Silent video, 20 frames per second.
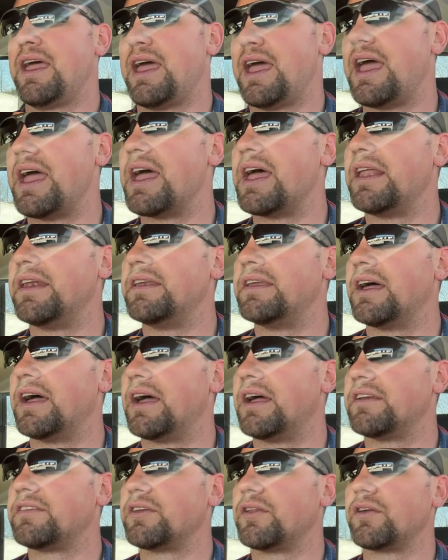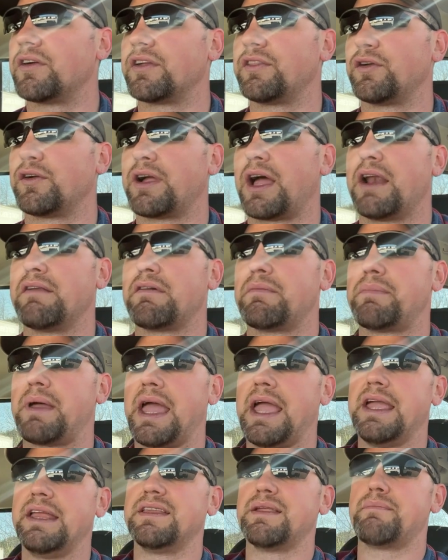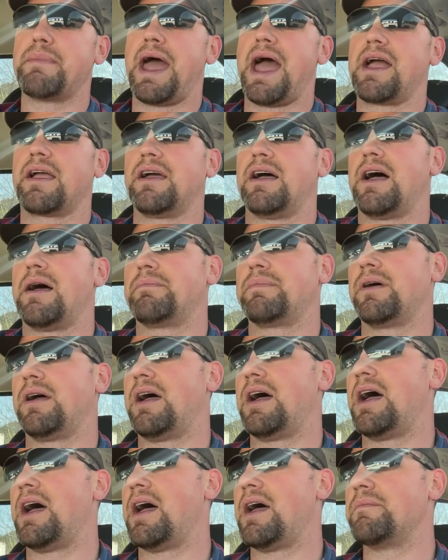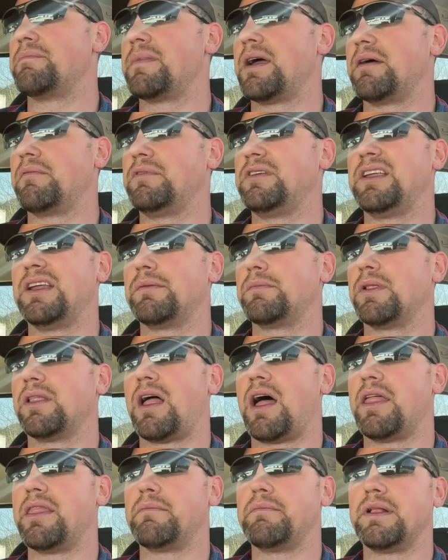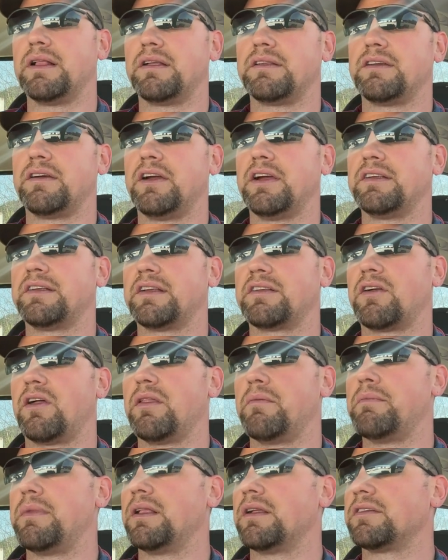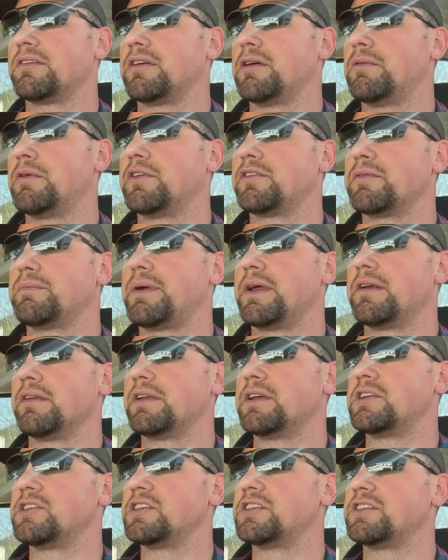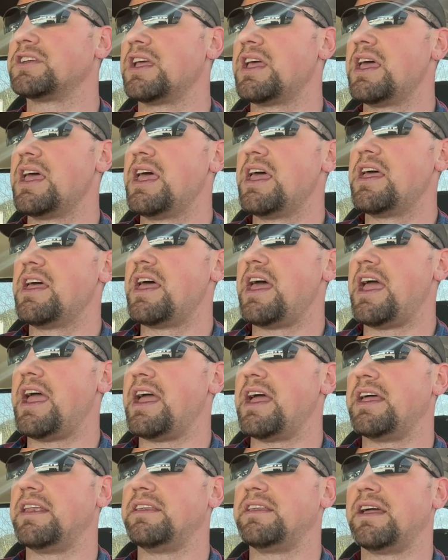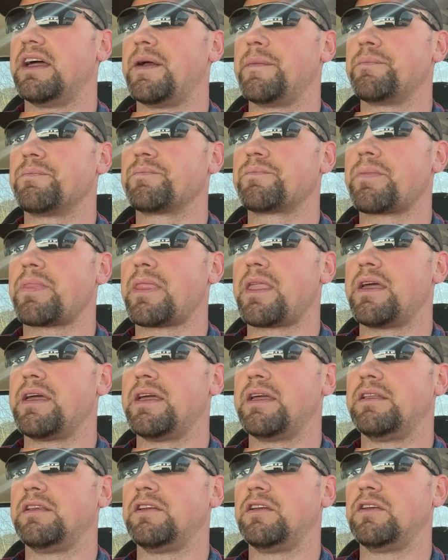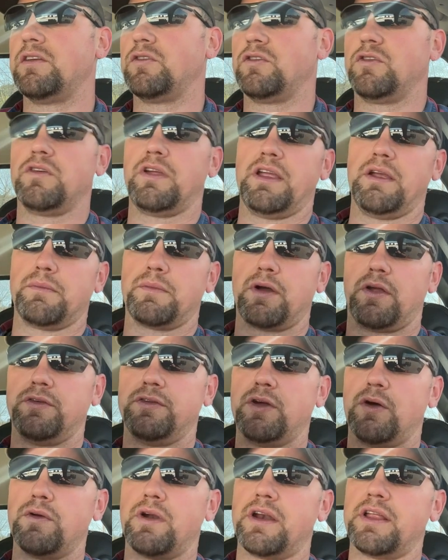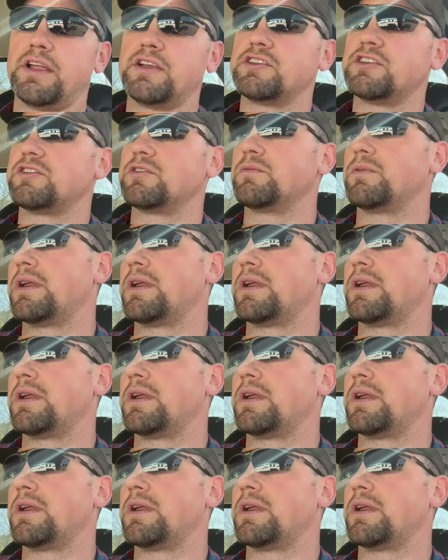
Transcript: So they're kind of a pain to back up. We did them a lot in the military because that's all the military ones are panel hitches. You hear them called donut hitches or